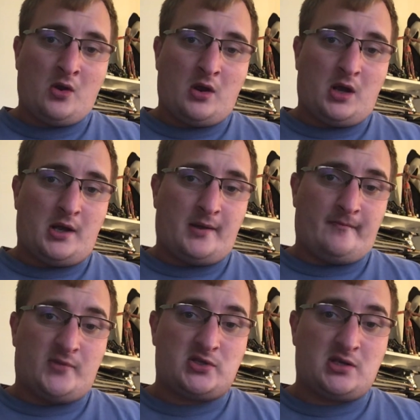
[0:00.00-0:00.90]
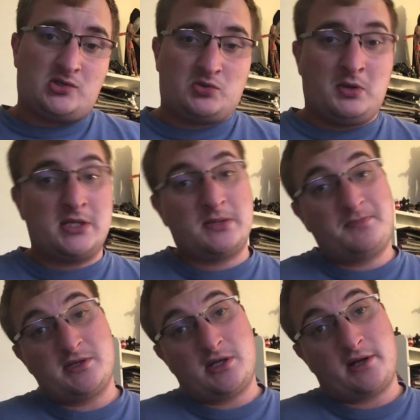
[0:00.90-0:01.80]
Nintendo Switch in
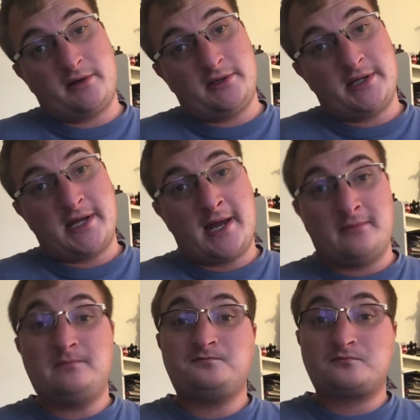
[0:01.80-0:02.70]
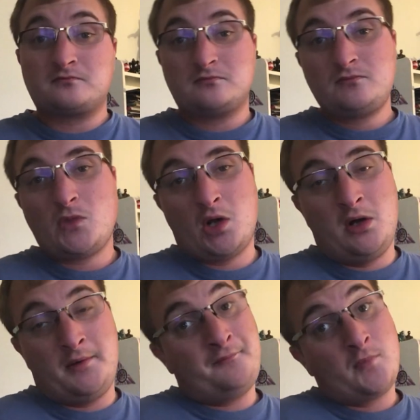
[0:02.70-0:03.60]
particular like that.
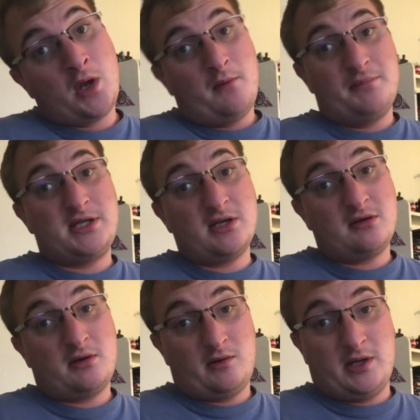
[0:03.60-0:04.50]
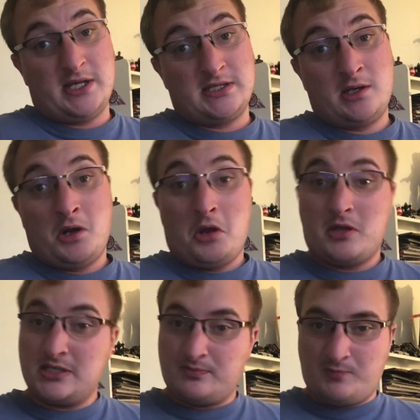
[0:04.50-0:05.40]
Particularly,
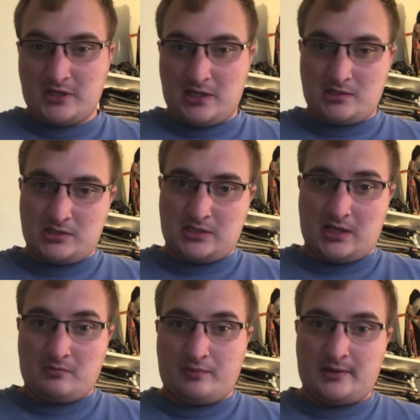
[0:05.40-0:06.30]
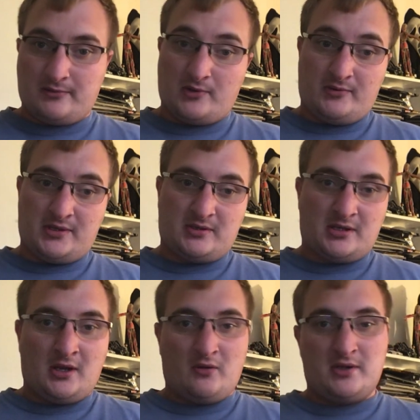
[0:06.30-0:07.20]
this is pretty interesting, pretty good movie, with
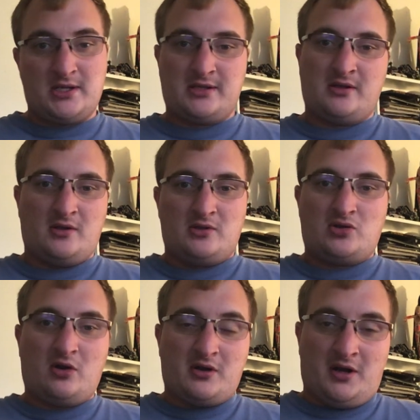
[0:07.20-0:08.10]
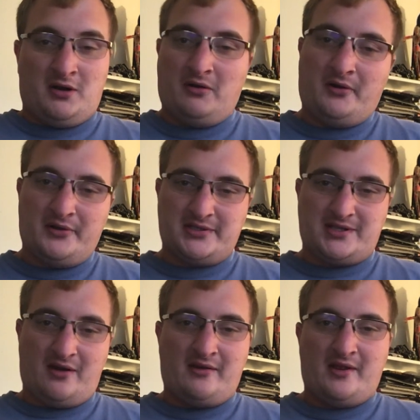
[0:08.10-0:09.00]
the Toro,
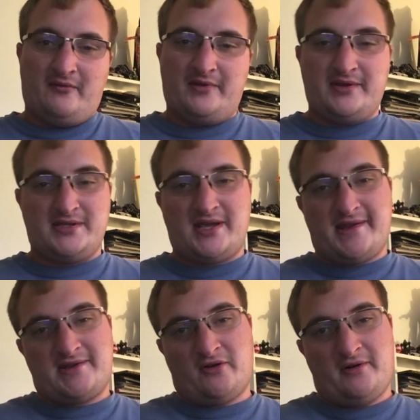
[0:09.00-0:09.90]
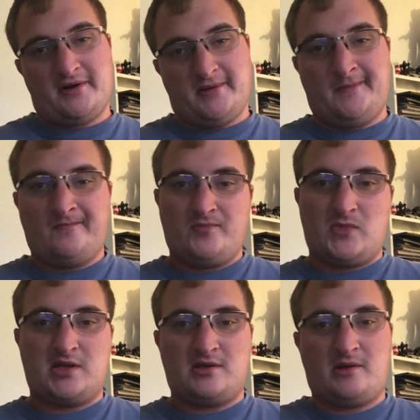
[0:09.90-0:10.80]
when you see the Toro,
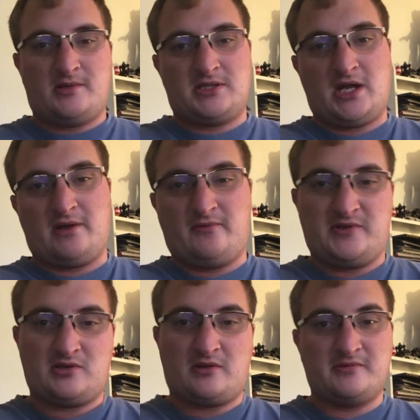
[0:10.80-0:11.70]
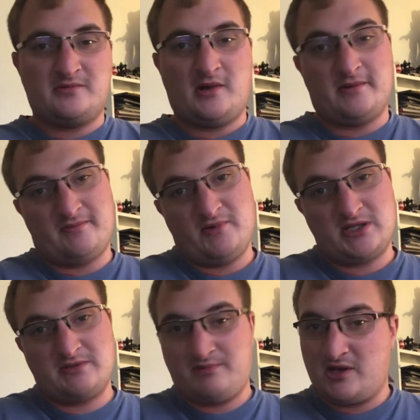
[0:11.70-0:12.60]
you know, the giant movies, but it's
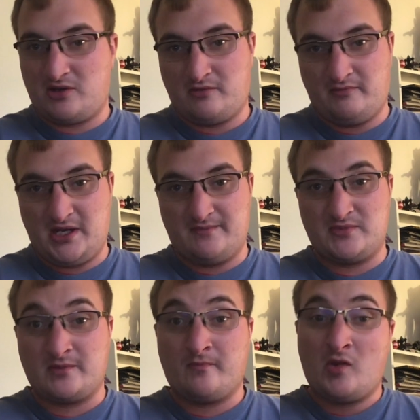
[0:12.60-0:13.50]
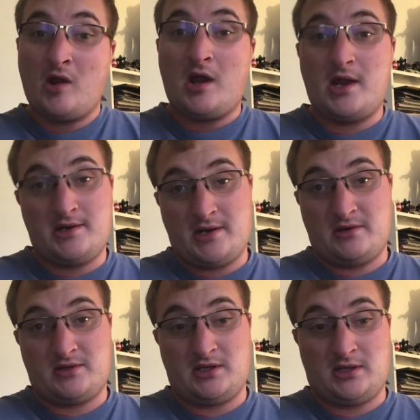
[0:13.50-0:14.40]
pretty good memes and
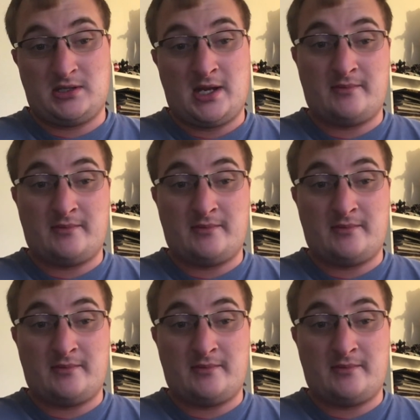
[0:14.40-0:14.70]
everything like that.